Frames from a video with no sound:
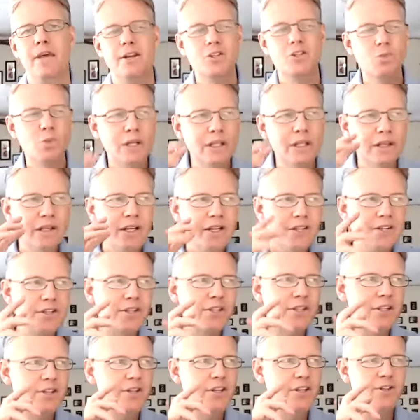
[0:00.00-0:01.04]
as we listen
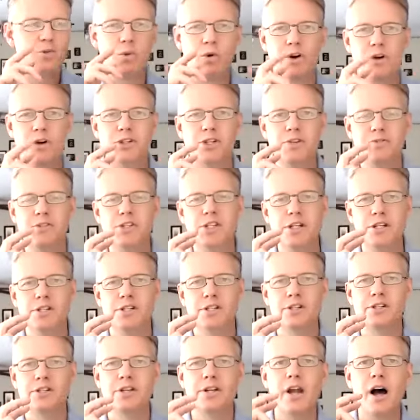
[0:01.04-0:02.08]
to these words of
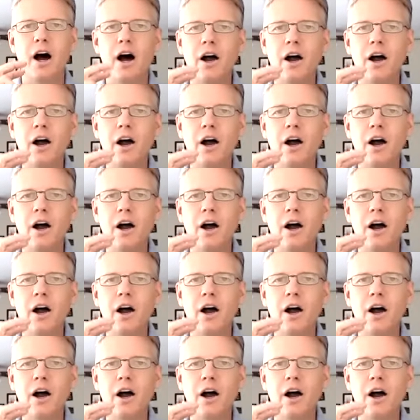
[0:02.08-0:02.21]
Jesus and